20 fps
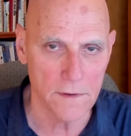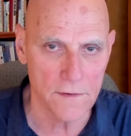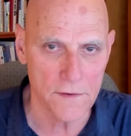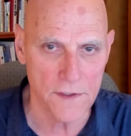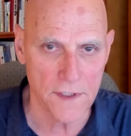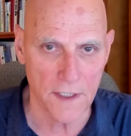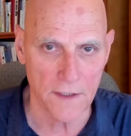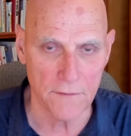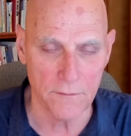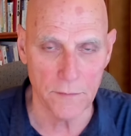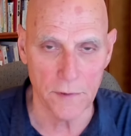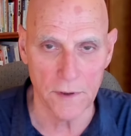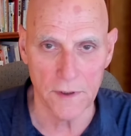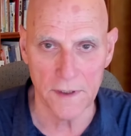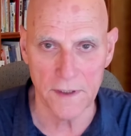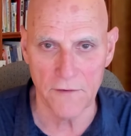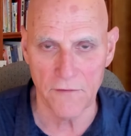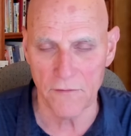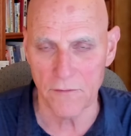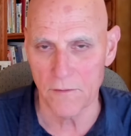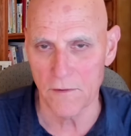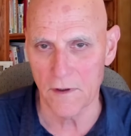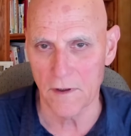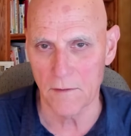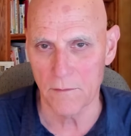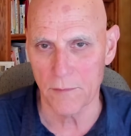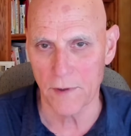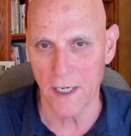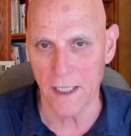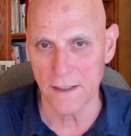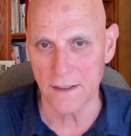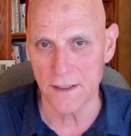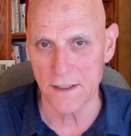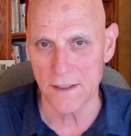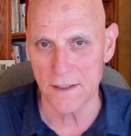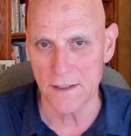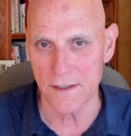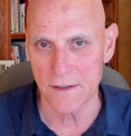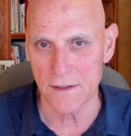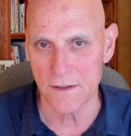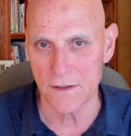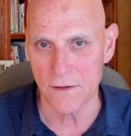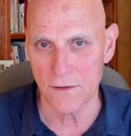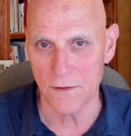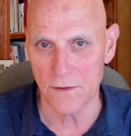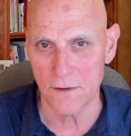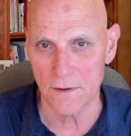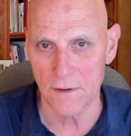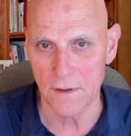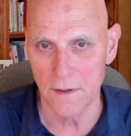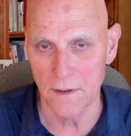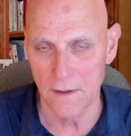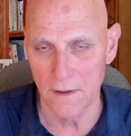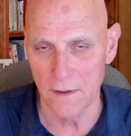set of belief practices, or